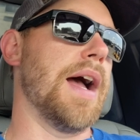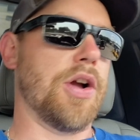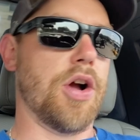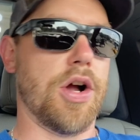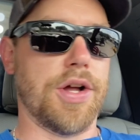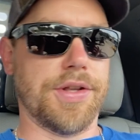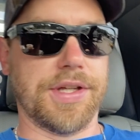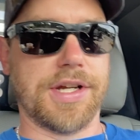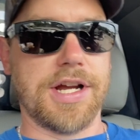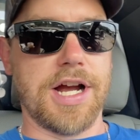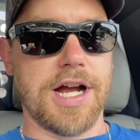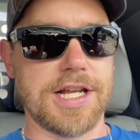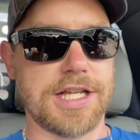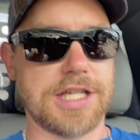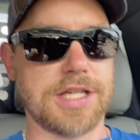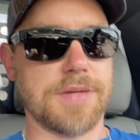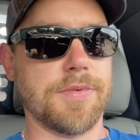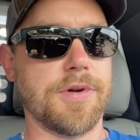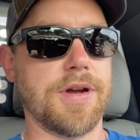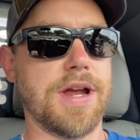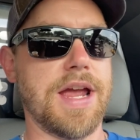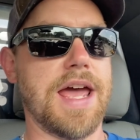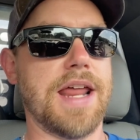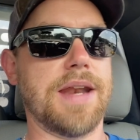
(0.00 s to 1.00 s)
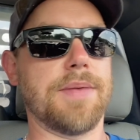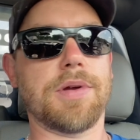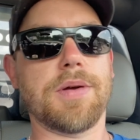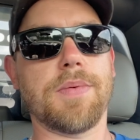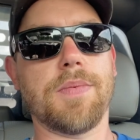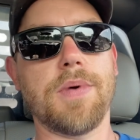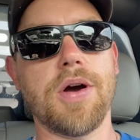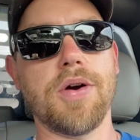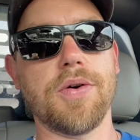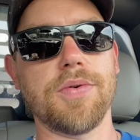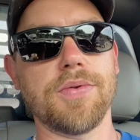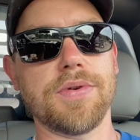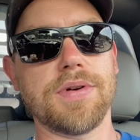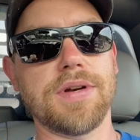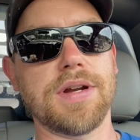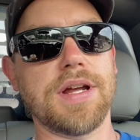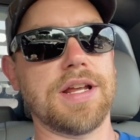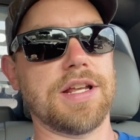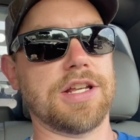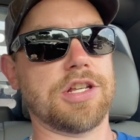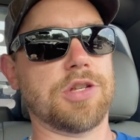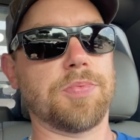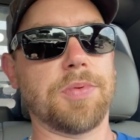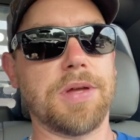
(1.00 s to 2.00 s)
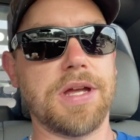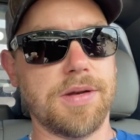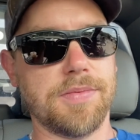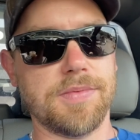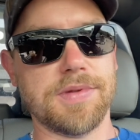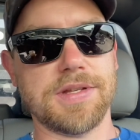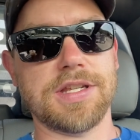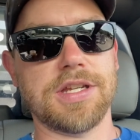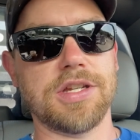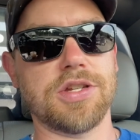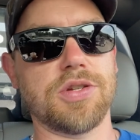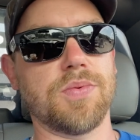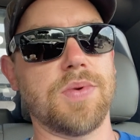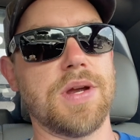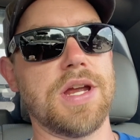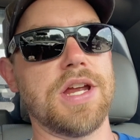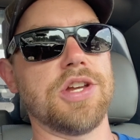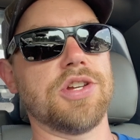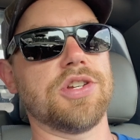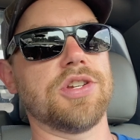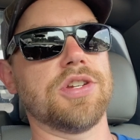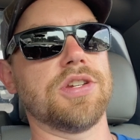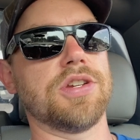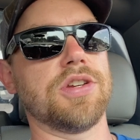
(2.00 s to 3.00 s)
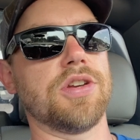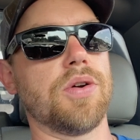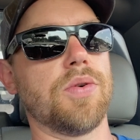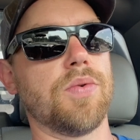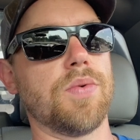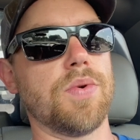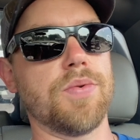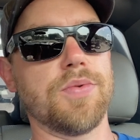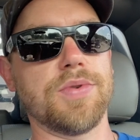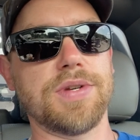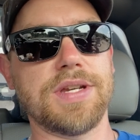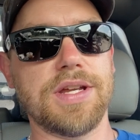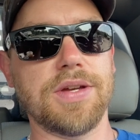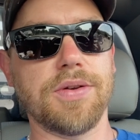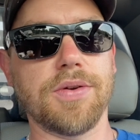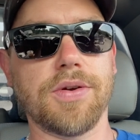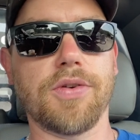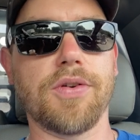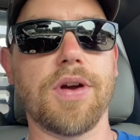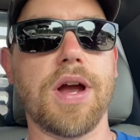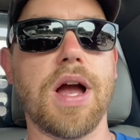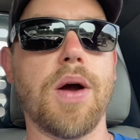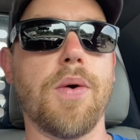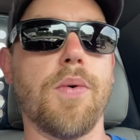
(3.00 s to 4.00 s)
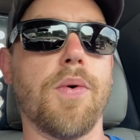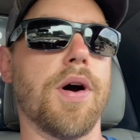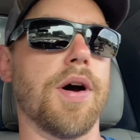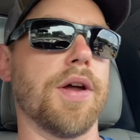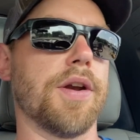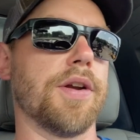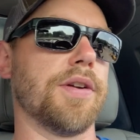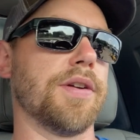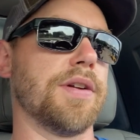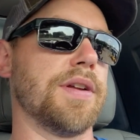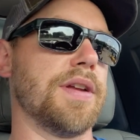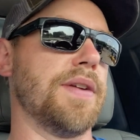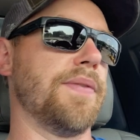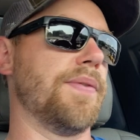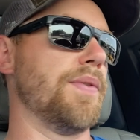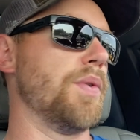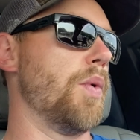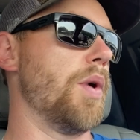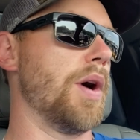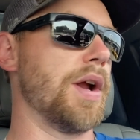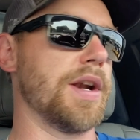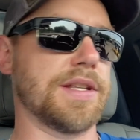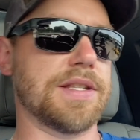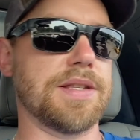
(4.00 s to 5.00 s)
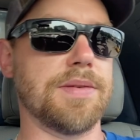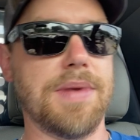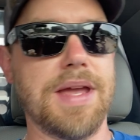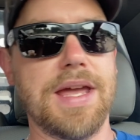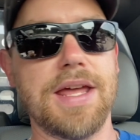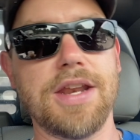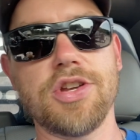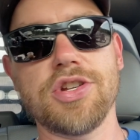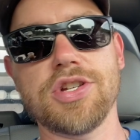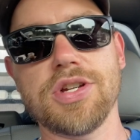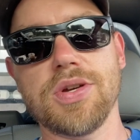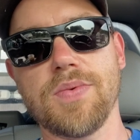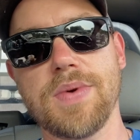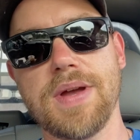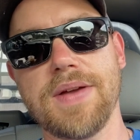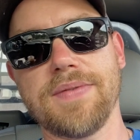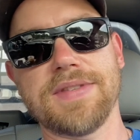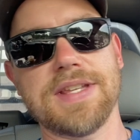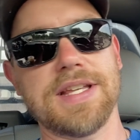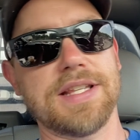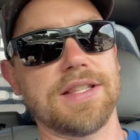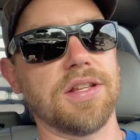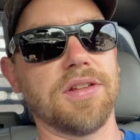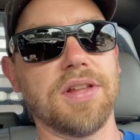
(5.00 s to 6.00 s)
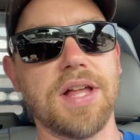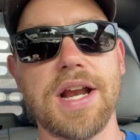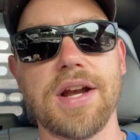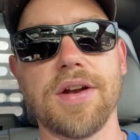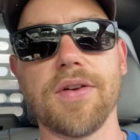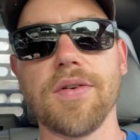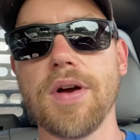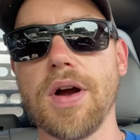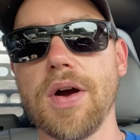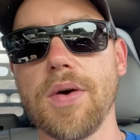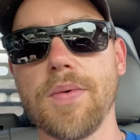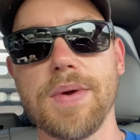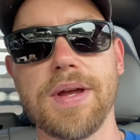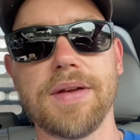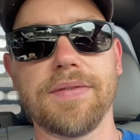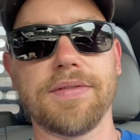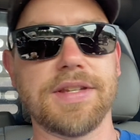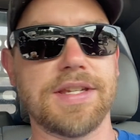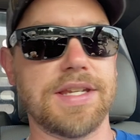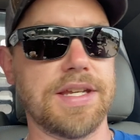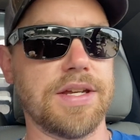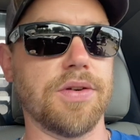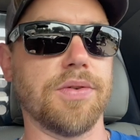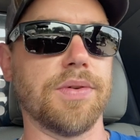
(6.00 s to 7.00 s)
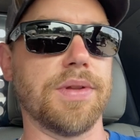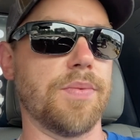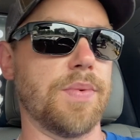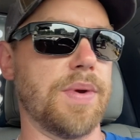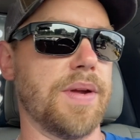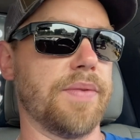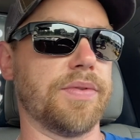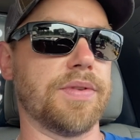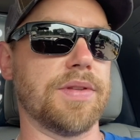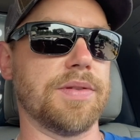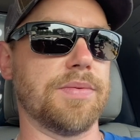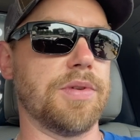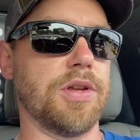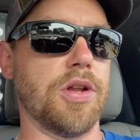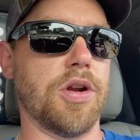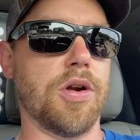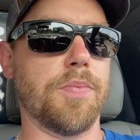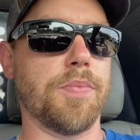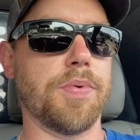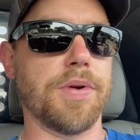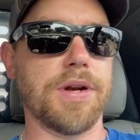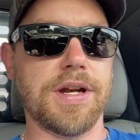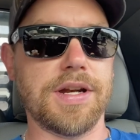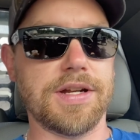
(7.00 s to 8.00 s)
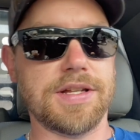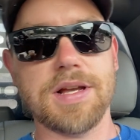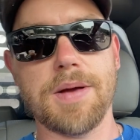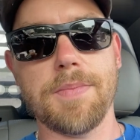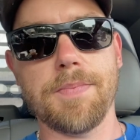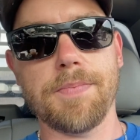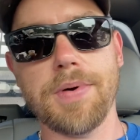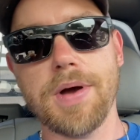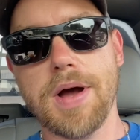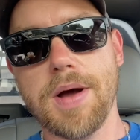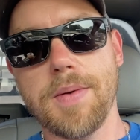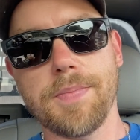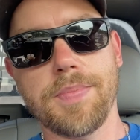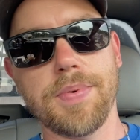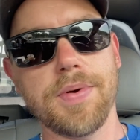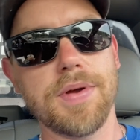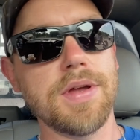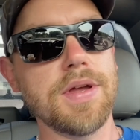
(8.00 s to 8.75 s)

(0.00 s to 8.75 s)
called the customer, I had him come out, I explained him the situation, you know, we were dealing with groundwater. If you want us to manage it, we have to take the liner out, we have to deal with it, we have to, you know, put in a sump pump